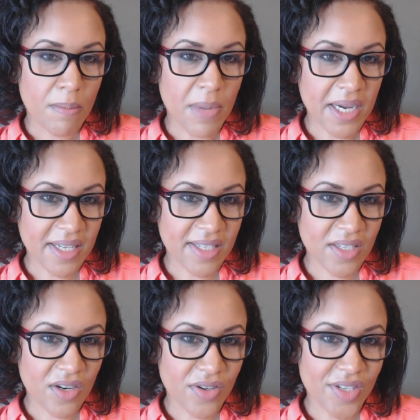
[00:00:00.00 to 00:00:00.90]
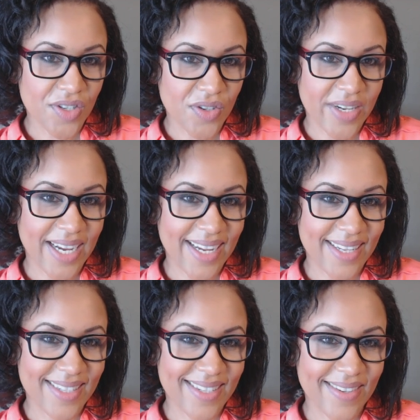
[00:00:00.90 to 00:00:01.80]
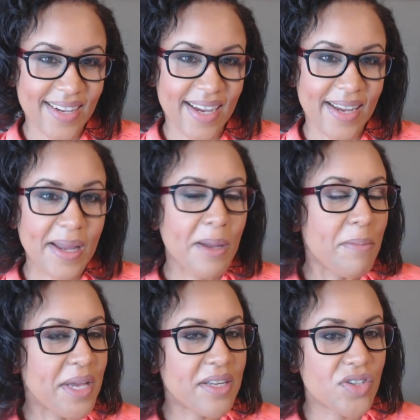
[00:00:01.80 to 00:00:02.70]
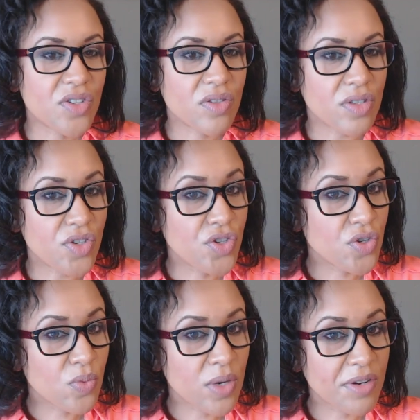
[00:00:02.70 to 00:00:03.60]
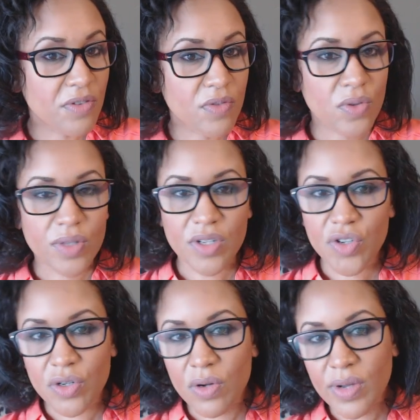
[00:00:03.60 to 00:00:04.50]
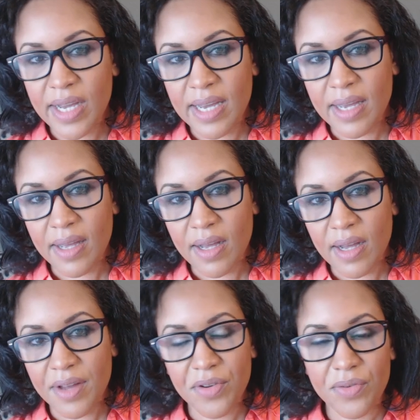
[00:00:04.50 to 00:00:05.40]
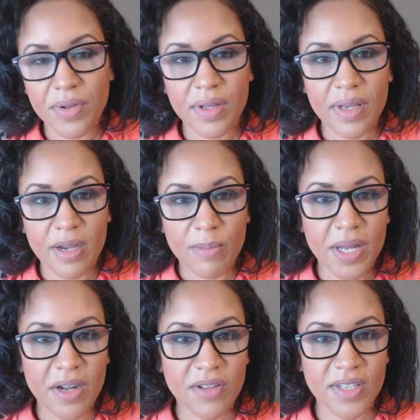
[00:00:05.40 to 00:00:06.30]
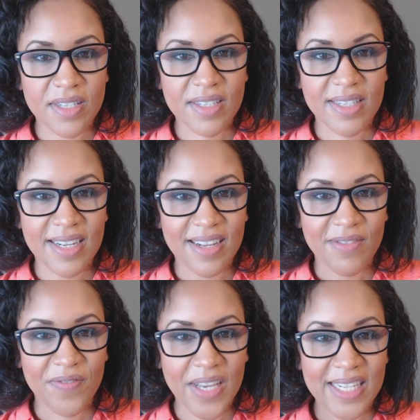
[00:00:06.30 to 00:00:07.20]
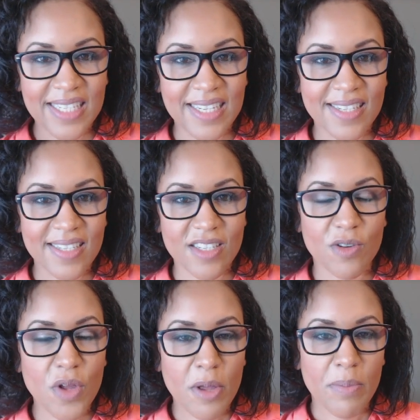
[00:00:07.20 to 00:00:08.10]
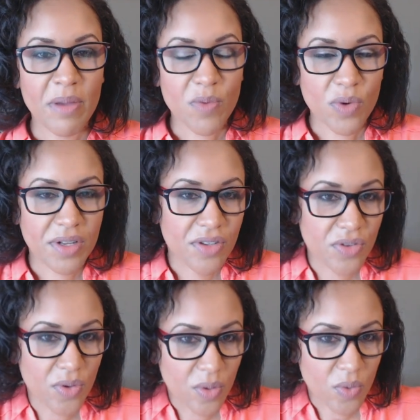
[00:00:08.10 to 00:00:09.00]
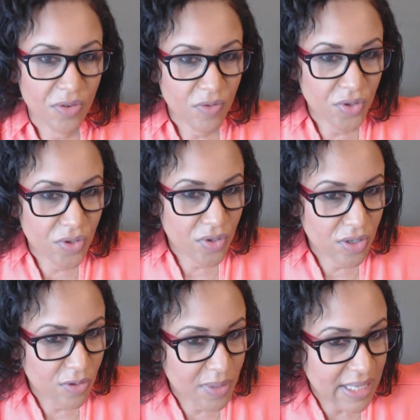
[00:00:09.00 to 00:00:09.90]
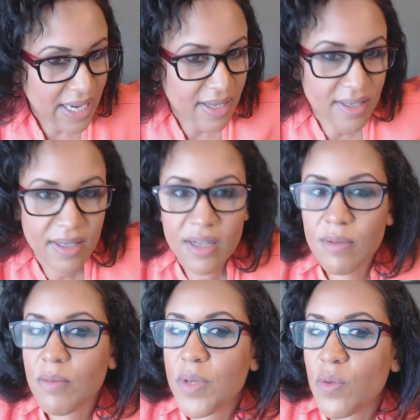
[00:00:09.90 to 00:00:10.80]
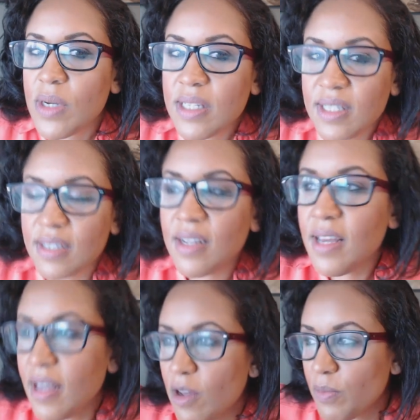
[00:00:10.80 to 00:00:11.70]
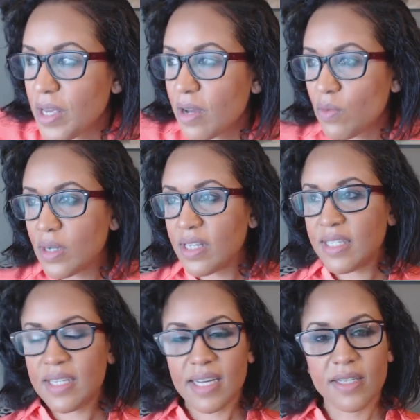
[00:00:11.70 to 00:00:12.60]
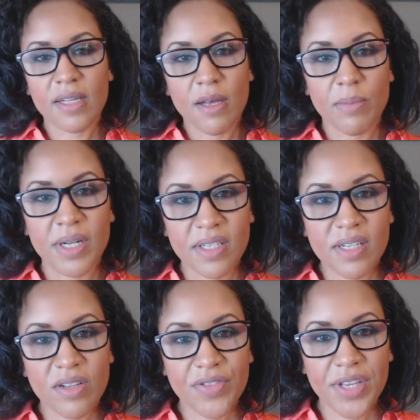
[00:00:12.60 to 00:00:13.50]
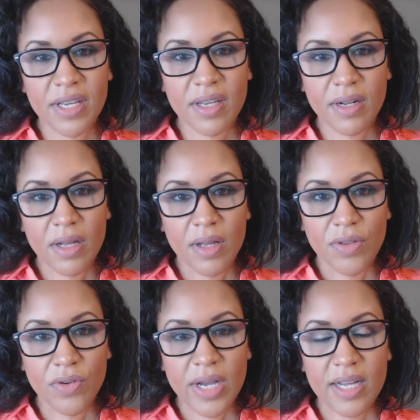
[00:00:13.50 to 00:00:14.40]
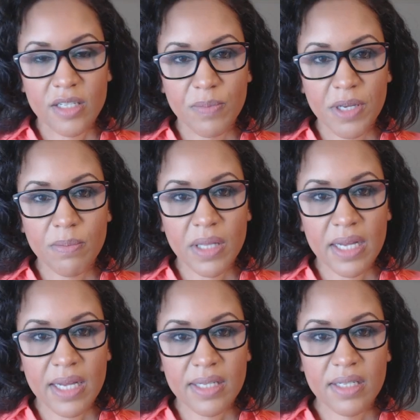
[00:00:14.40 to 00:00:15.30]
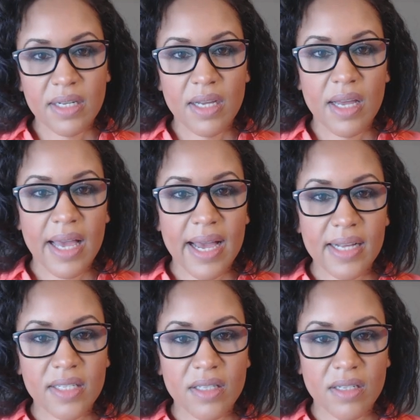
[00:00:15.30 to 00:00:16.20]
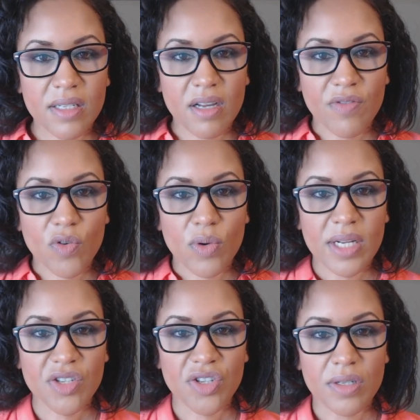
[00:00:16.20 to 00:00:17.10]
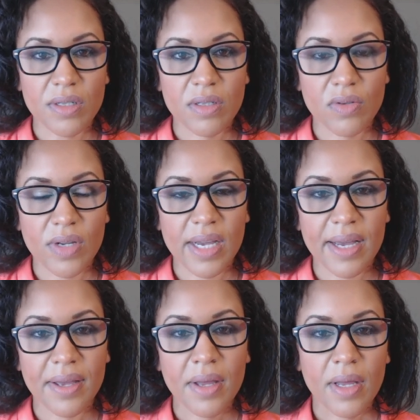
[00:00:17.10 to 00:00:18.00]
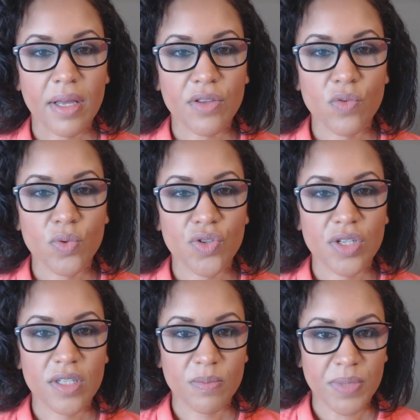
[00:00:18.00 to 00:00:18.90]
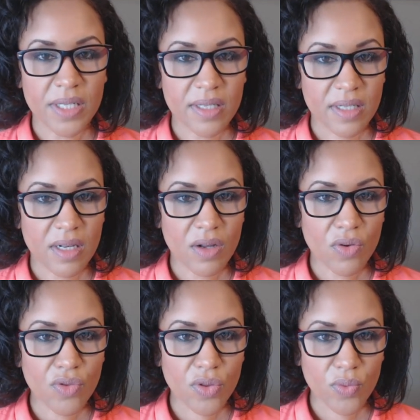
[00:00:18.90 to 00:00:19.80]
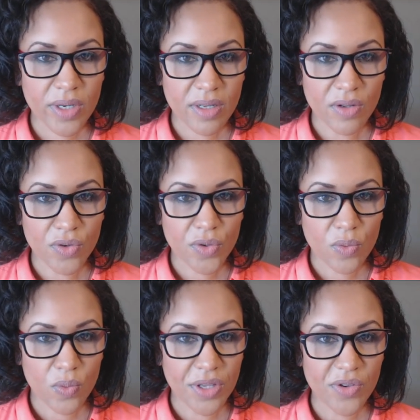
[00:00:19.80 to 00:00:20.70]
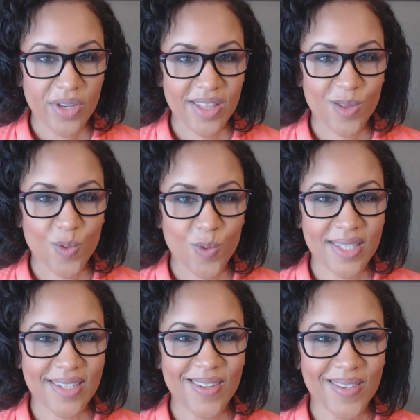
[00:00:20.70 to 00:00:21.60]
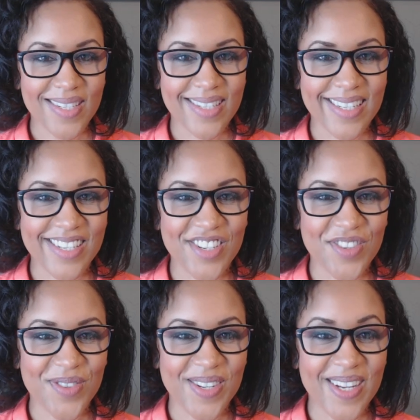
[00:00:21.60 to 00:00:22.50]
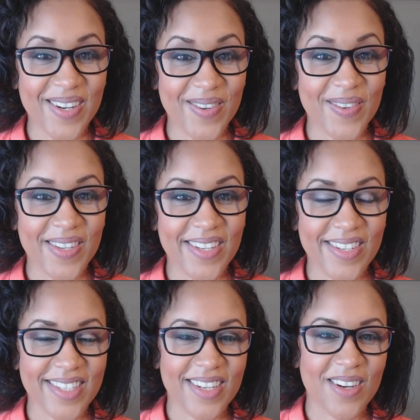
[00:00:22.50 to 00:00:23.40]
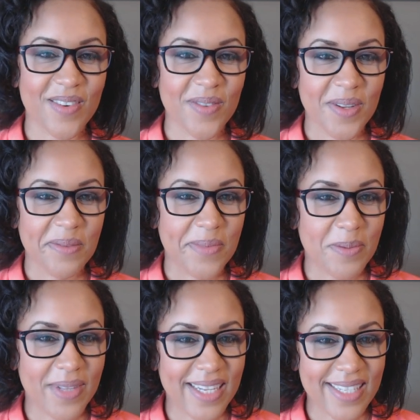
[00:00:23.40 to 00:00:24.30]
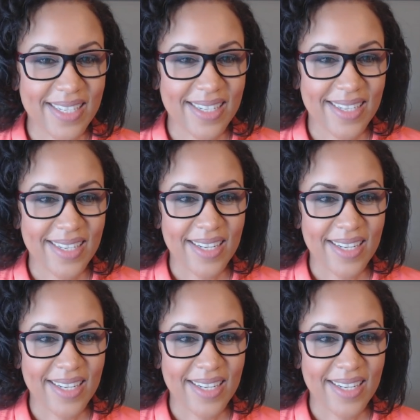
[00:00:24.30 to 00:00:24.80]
My concern is you guys. Okay. Making sure that you're wonderful, that you're okay. I don't care about all this fanciness. So maybe one of you wonderful YouTube stylists to come to Midwest and help me out one of these days. But until then, you guys be blessed. Ask the tough questions, okay? And you will just be so thrilled when you get the results that you know you deserve. Be blessed.